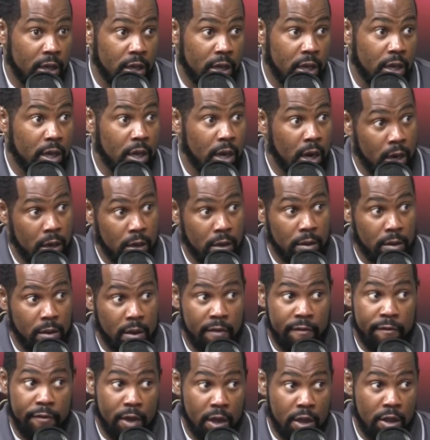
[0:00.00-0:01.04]
it kind of
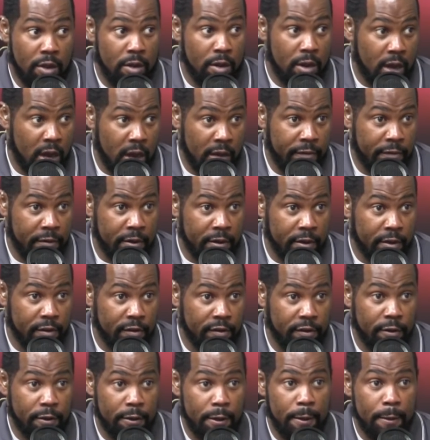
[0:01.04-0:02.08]
affects your
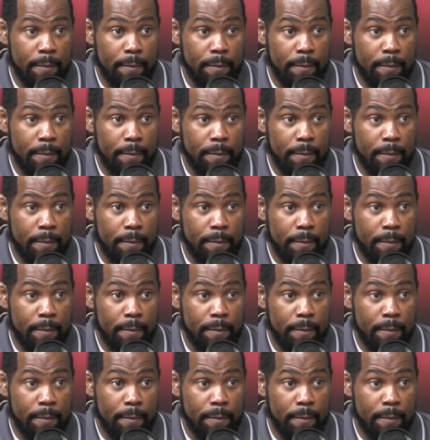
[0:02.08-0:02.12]
confidence.